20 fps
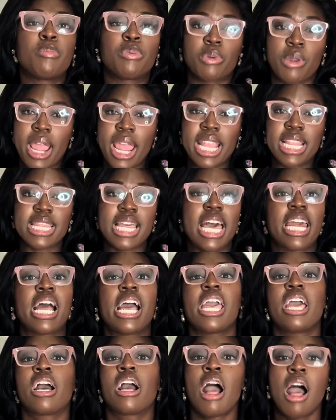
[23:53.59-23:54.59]
brain that I
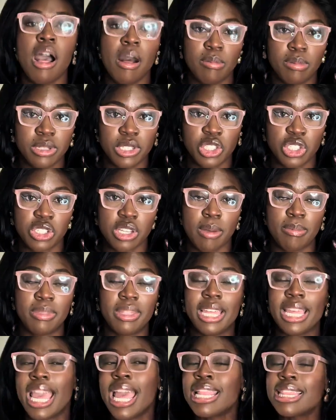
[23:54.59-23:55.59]
accomplished
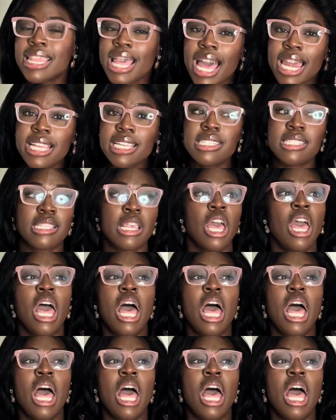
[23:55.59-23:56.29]
something. And that is